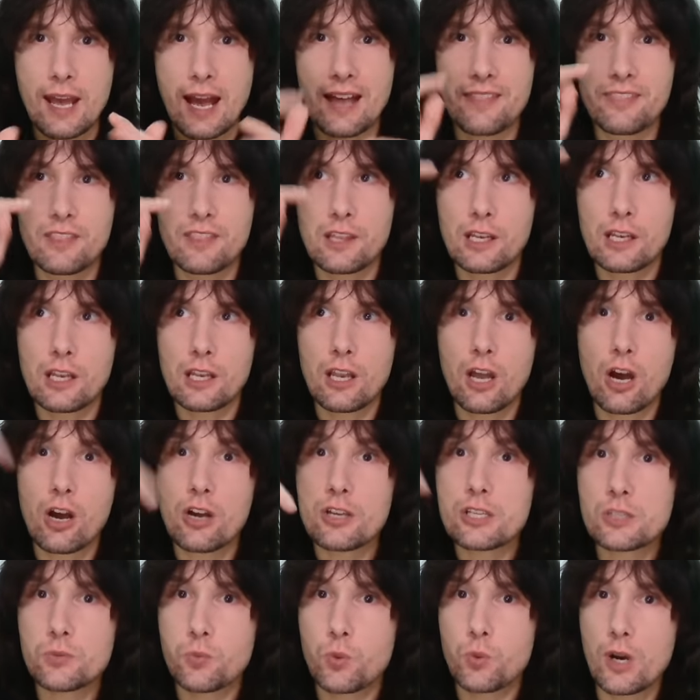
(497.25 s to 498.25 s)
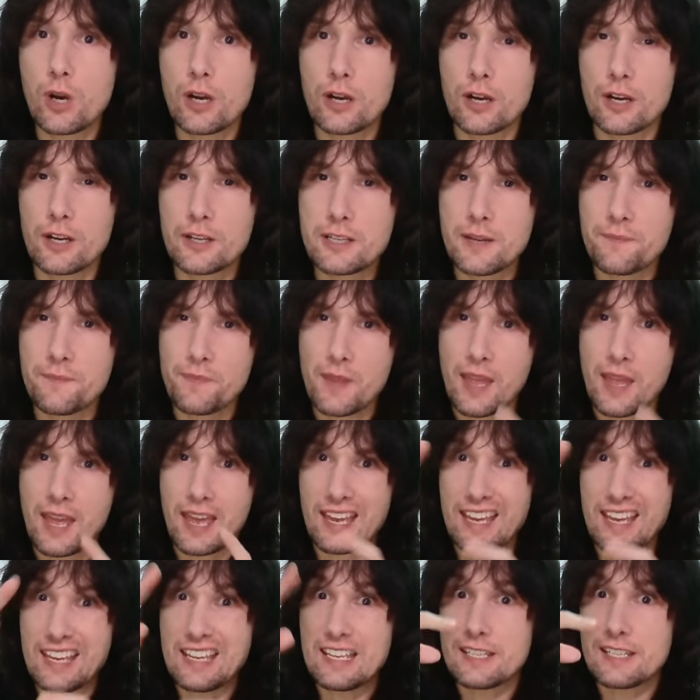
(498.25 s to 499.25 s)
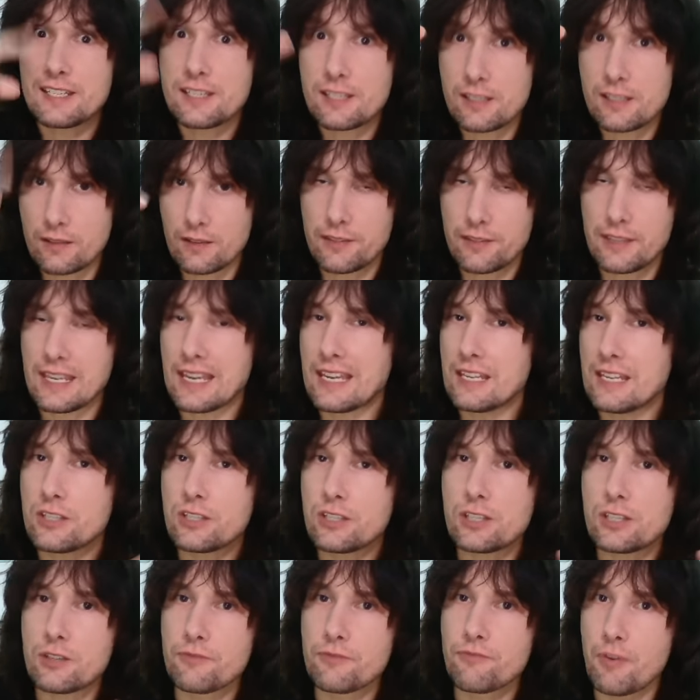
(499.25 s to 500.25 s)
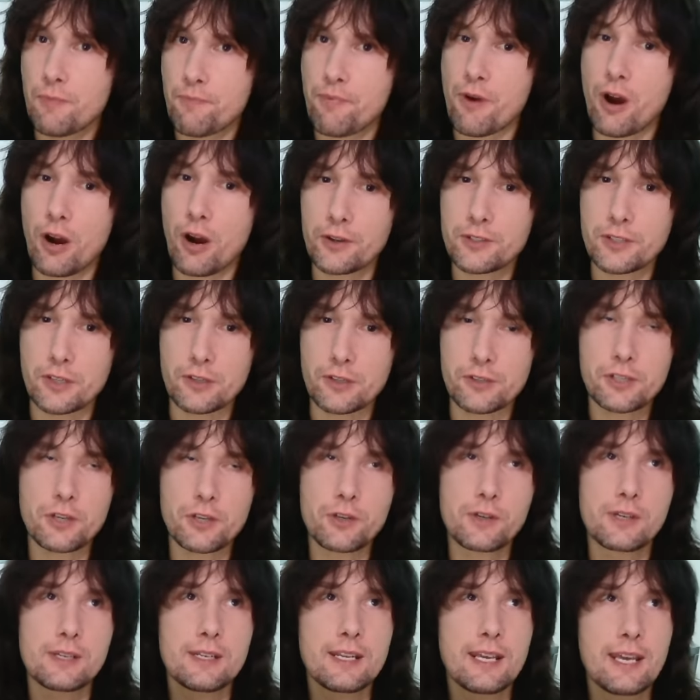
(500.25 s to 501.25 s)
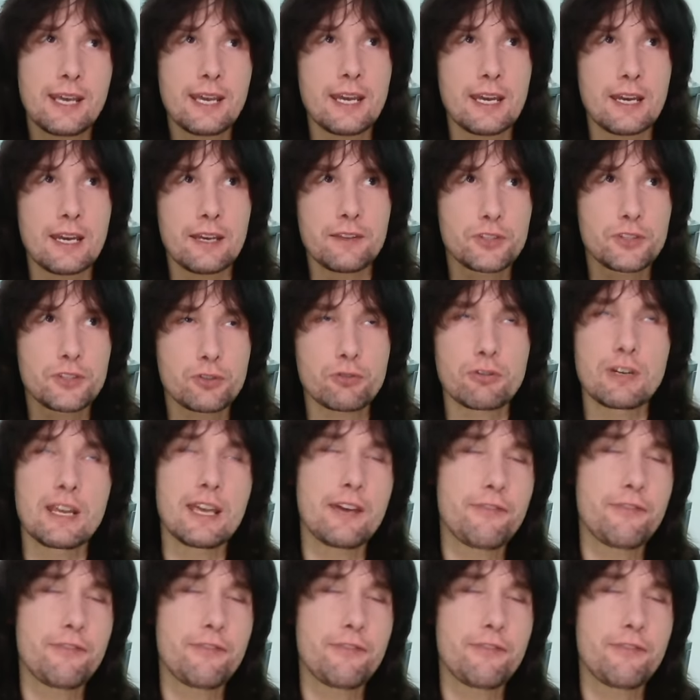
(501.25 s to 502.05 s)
and the last word is the instant vibrato. So you can hear the story.